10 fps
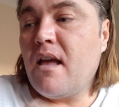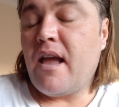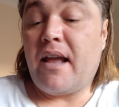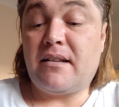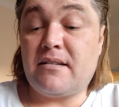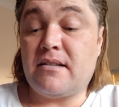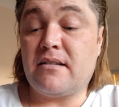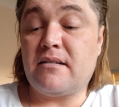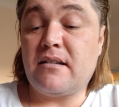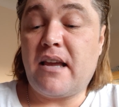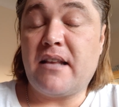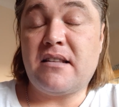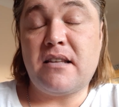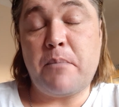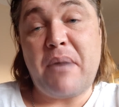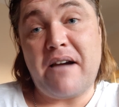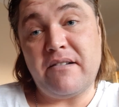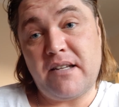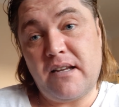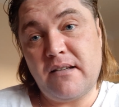it's it's a
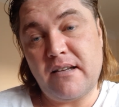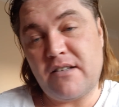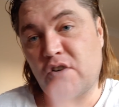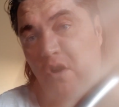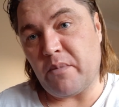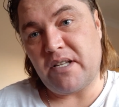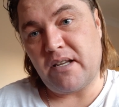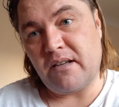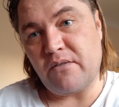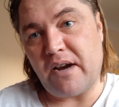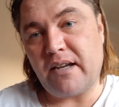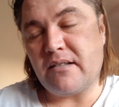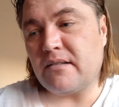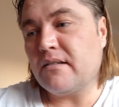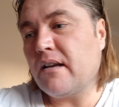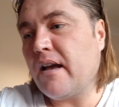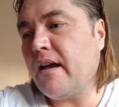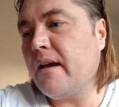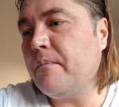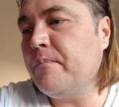parody, it's a comedy, right?
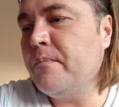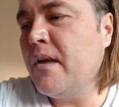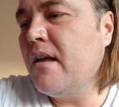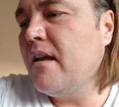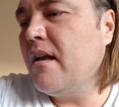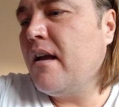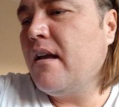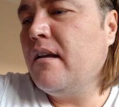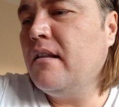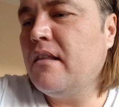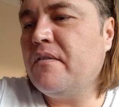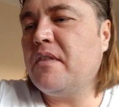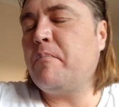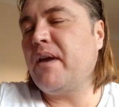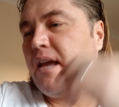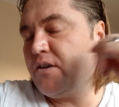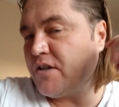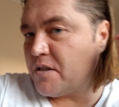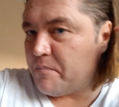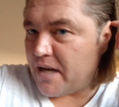Um, the the page
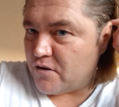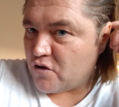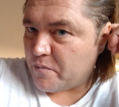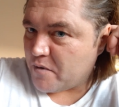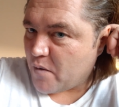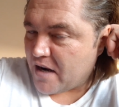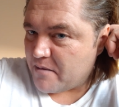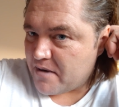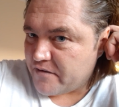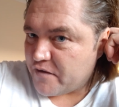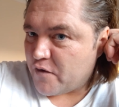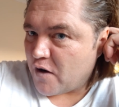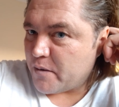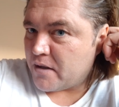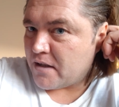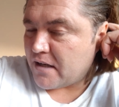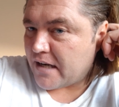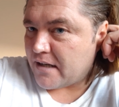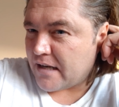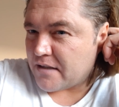has picked up quite a bit of a following
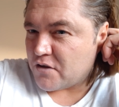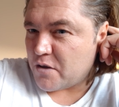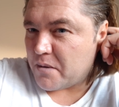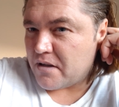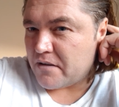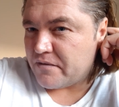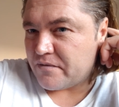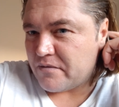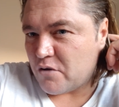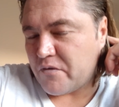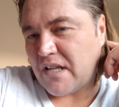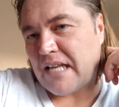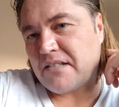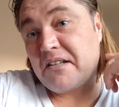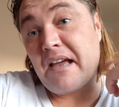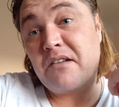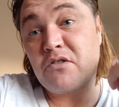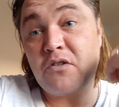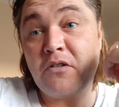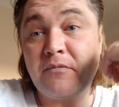like last couple of over the last year
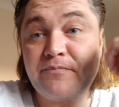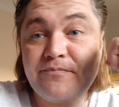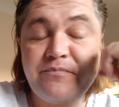so.